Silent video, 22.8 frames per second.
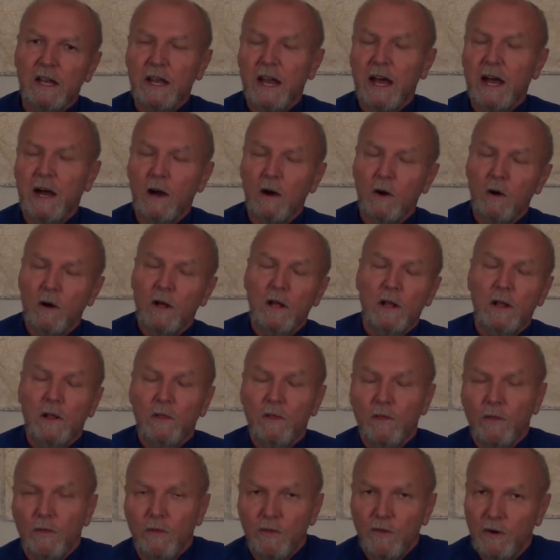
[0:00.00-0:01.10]
Now,
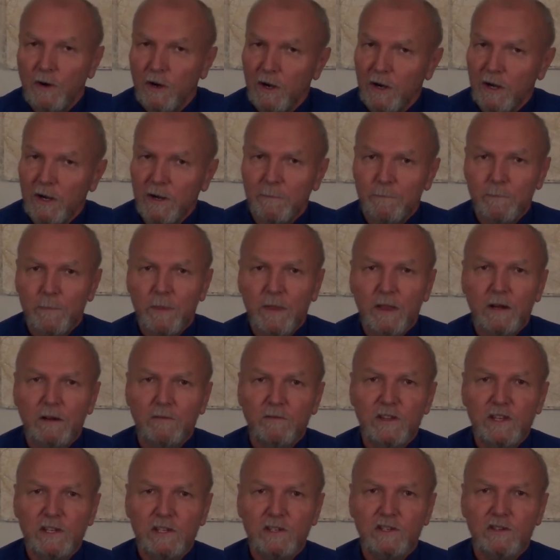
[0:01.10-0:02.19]
the third
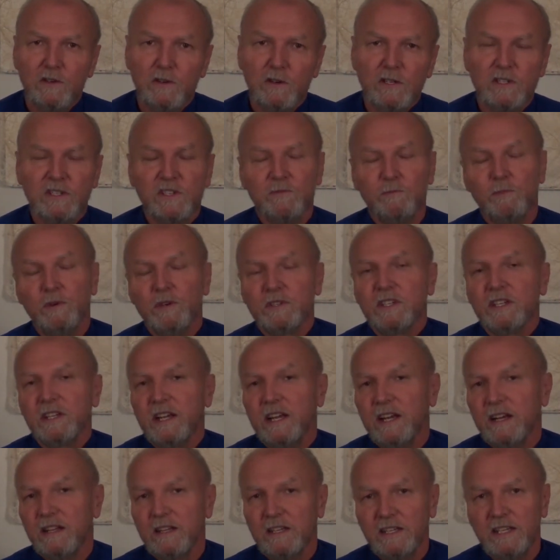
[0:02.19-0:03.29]
of these yogas of
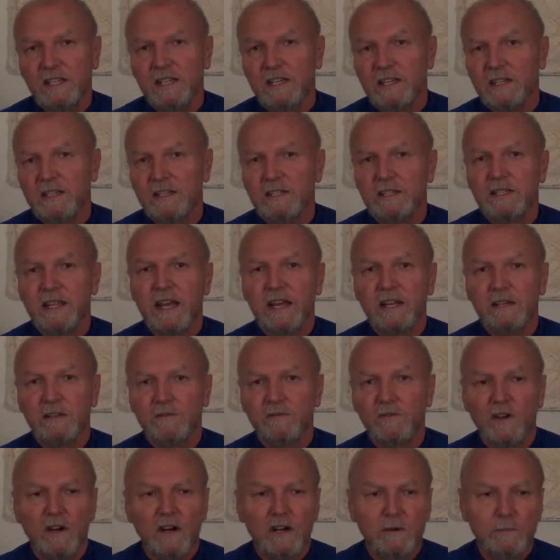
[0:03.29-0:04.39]
personality is that
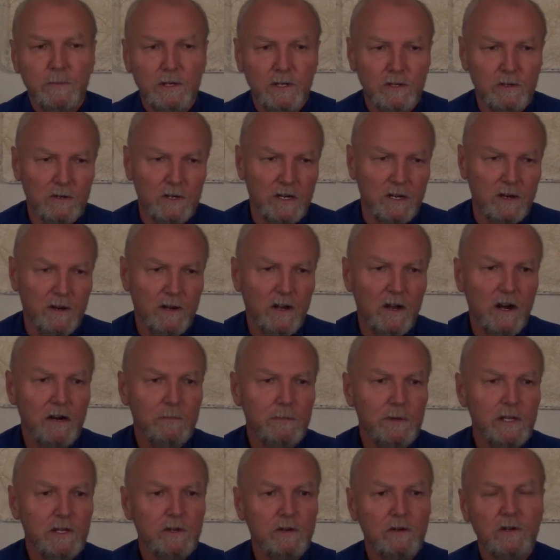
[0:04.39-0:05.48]
of Karma Yoga.
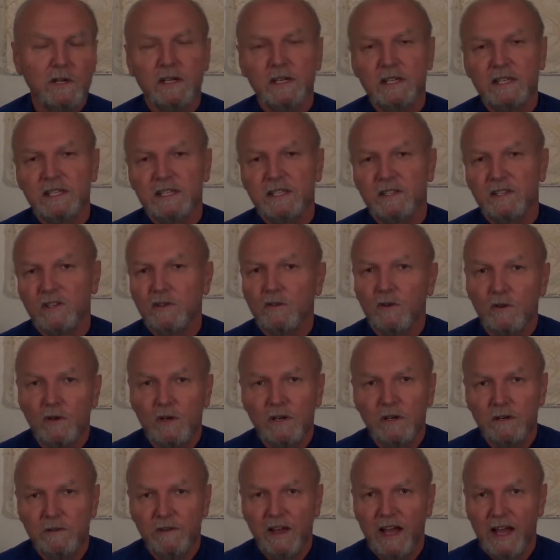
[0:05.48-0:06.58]
Karma Yoga is the yoga
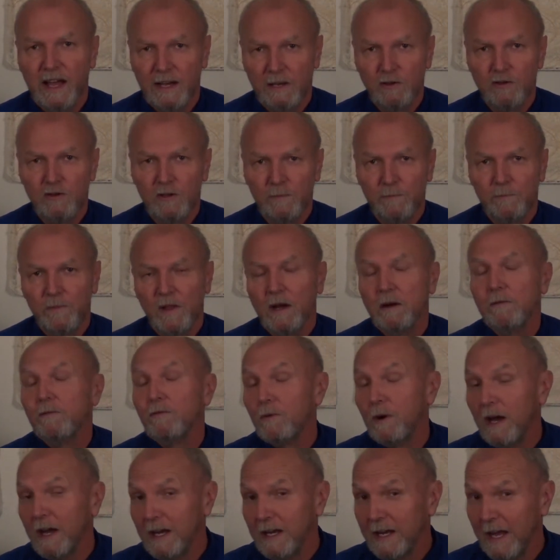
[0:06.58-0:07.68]
of action, of
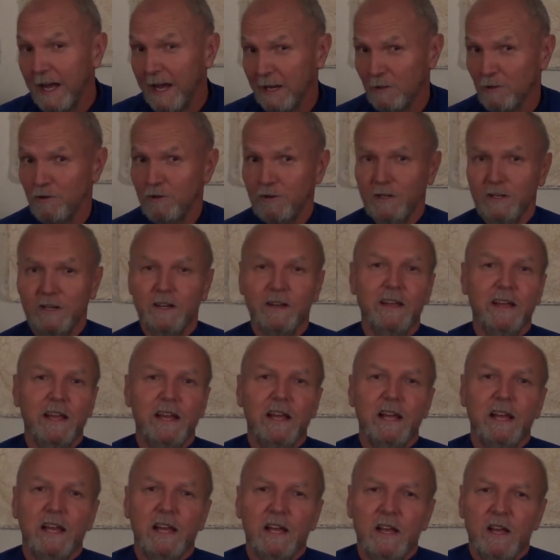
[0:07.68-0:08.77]
right action.
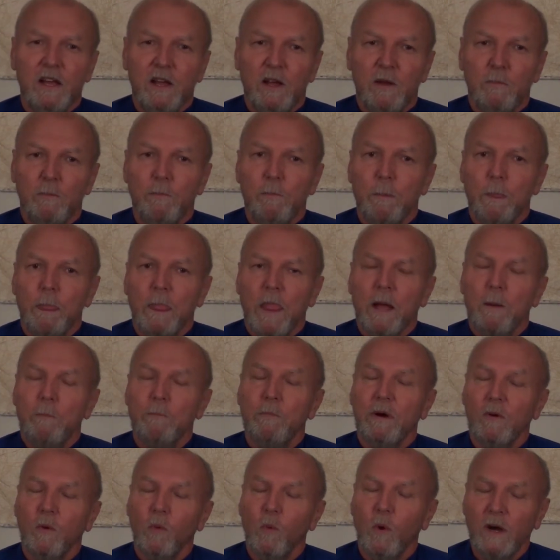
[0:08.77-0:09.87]

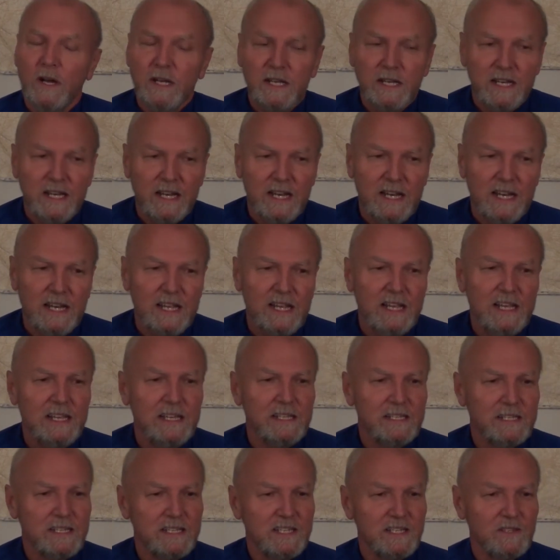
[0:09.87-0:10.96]
But what
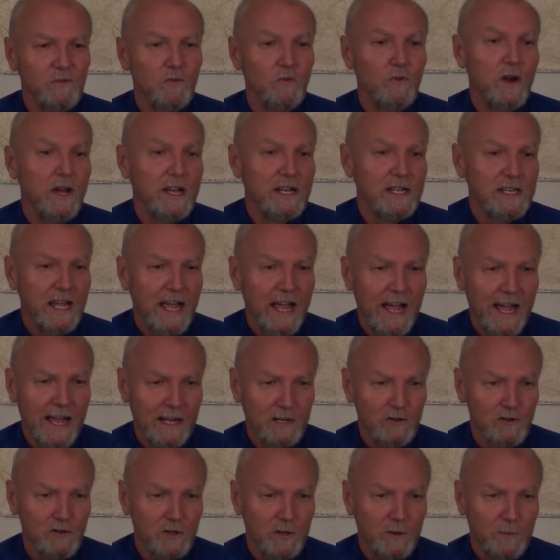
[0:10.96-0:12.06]
is right
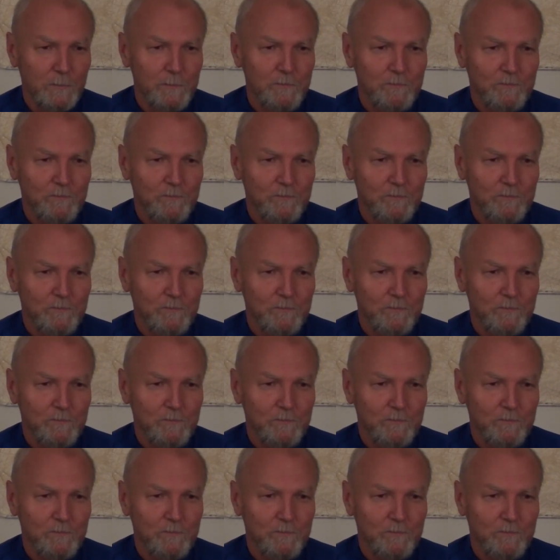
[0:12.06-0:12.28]
action?